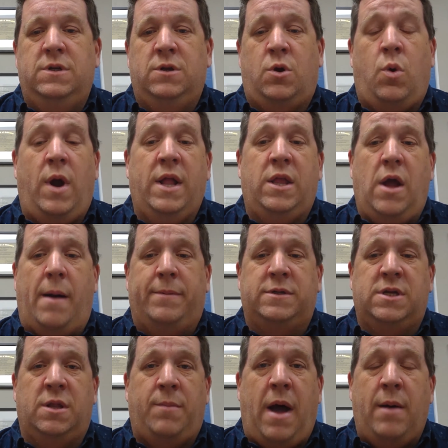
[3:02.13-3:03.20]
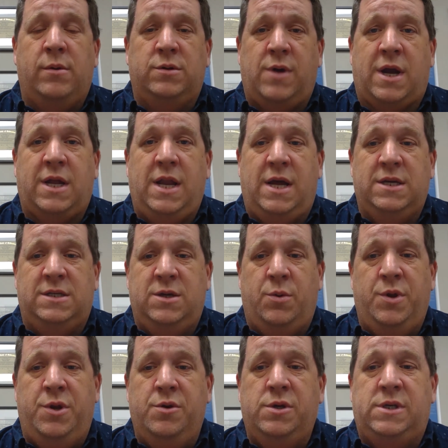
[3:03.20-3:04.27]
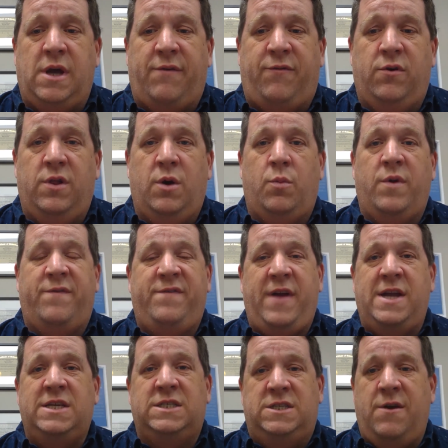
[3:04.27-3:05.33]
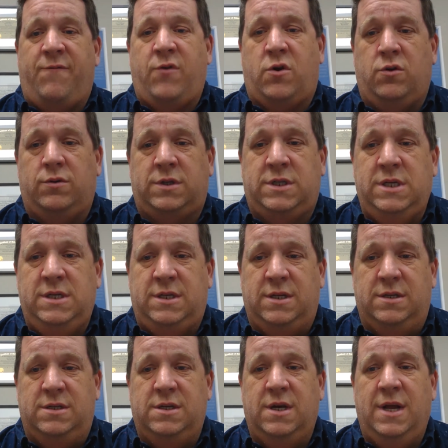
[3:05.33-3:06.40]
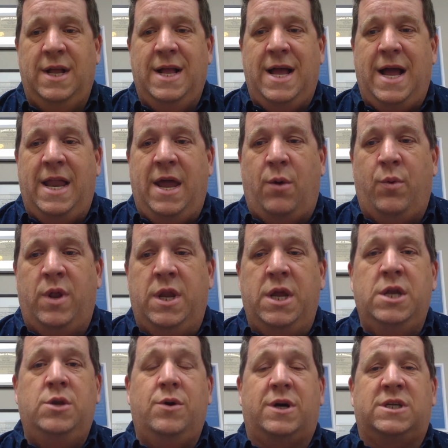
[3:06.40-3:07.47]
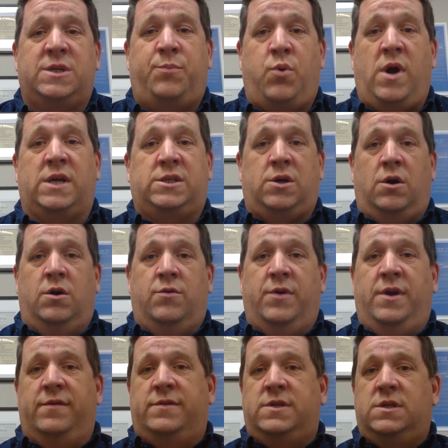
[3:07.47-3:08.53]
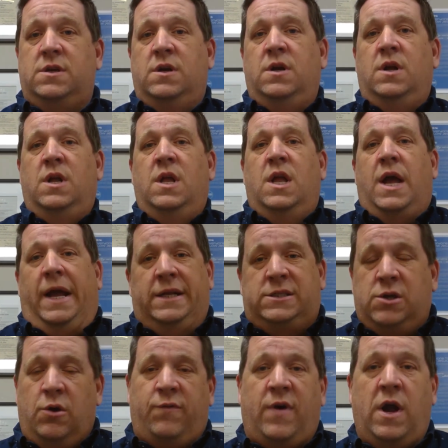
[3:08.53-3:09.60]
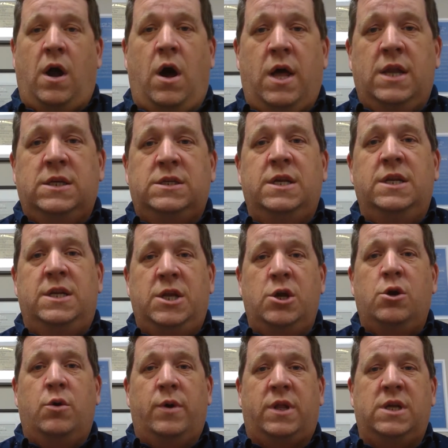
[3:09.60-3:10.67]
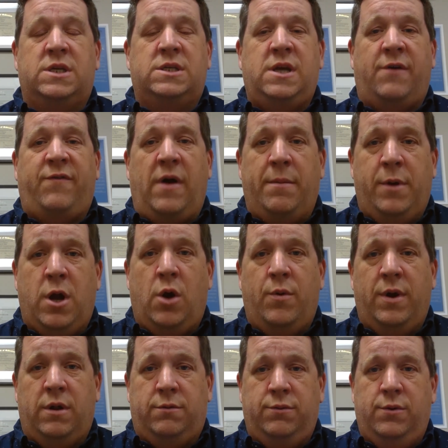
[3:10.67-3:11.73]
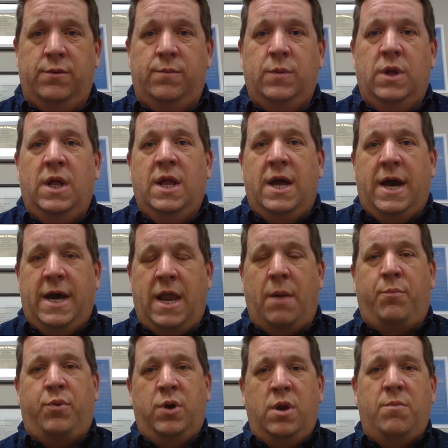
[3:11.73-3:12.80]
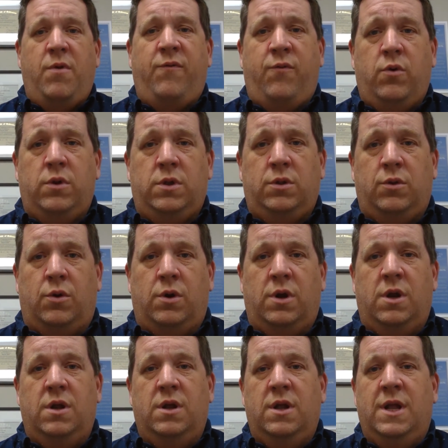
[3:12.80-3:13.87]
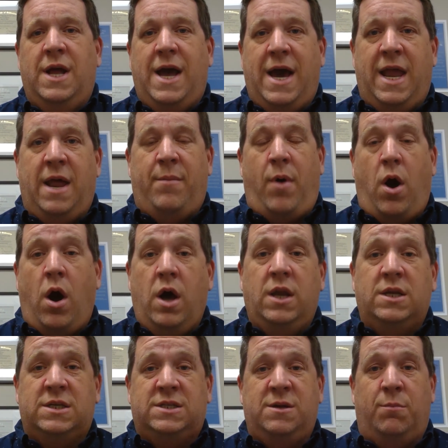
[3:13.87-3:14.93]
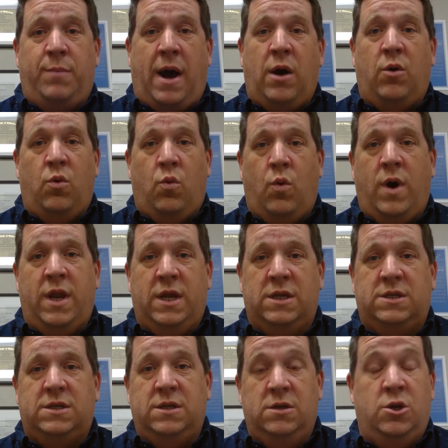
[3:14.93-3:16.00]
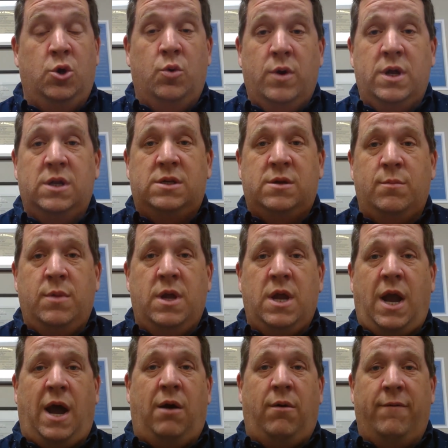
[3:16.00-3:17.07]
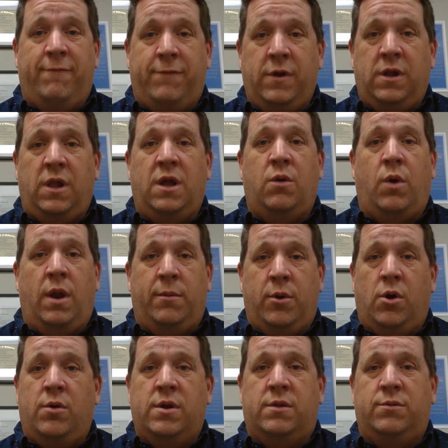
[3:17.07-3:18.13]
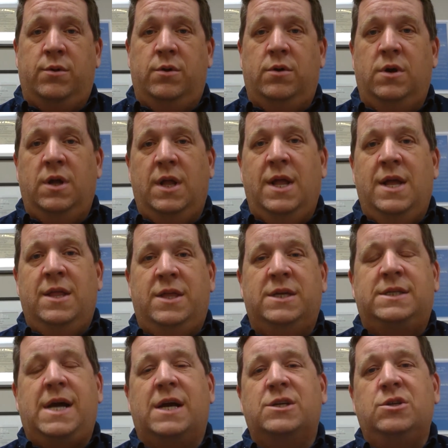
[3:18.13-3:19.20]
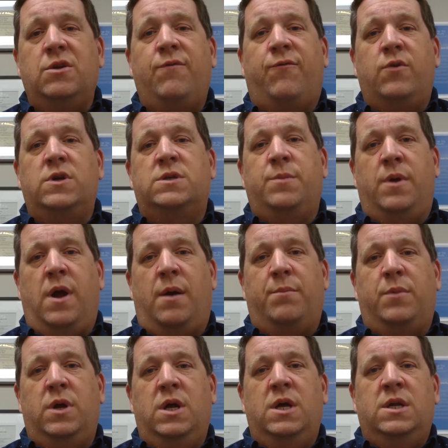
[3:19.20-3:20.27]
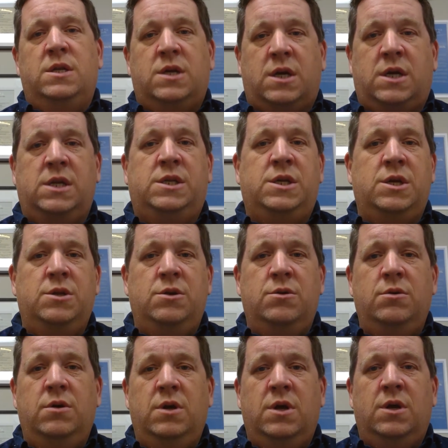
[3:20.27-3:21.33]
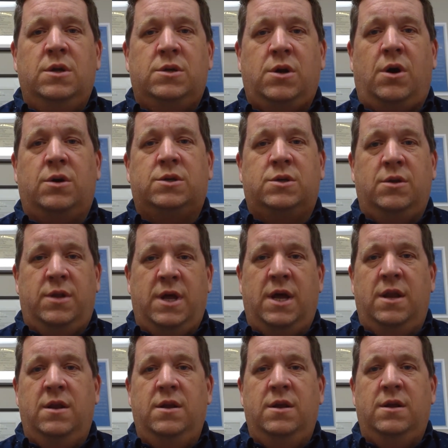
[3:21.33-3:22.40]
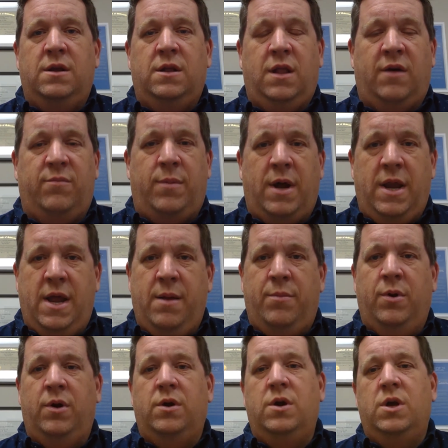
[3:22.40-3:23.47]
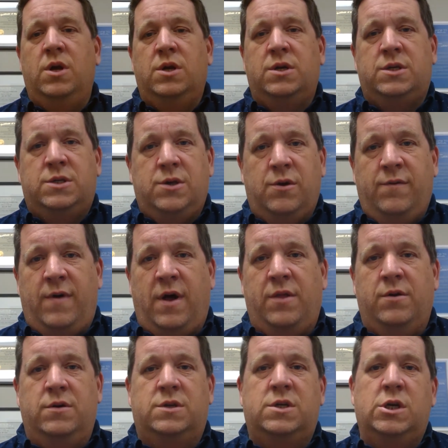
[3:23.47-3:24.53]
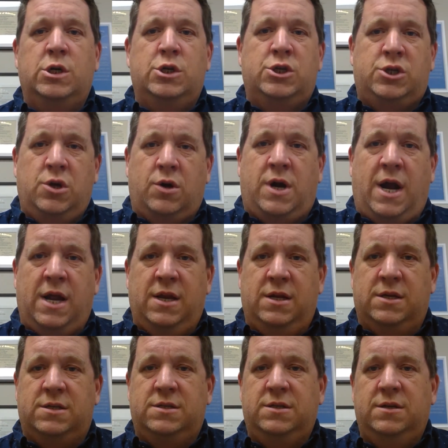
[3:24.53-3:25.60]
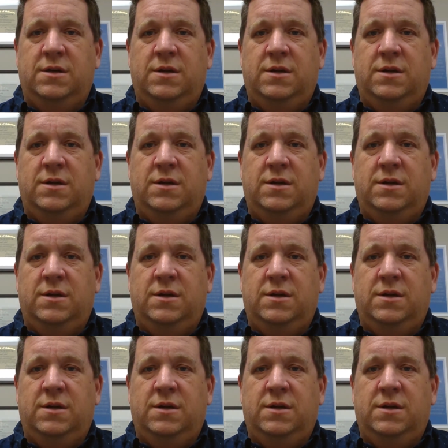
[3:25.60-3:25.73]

Quite the opposite. The Bible recognizes that we do suffer, that we face difficult seasons, and that we need to express our griefs. And so, if I honestly deal with the stuff I'm going through, and I put it before the Lord, and I'm honest about what it's doing to me, how I'm feeling, what I'm going through, this actually frees me up to continue to also then love my neighbor, serve others, show kindness.